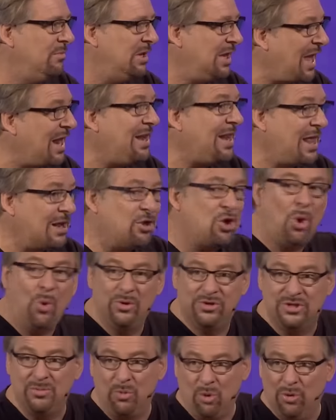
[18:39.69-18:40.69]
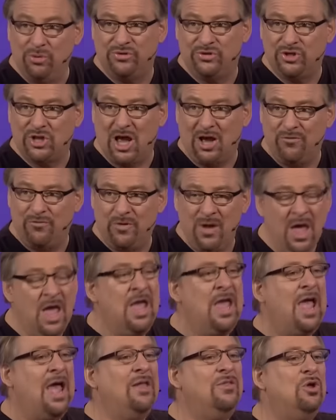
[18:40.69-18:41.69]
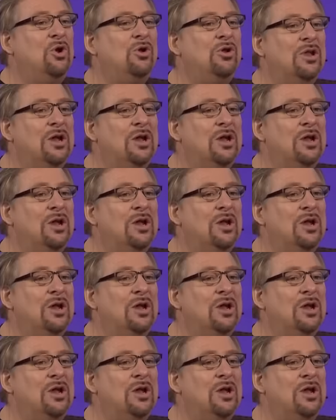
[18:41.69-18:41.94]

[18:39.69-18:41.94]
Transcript: You got to let go of some old stuff, and there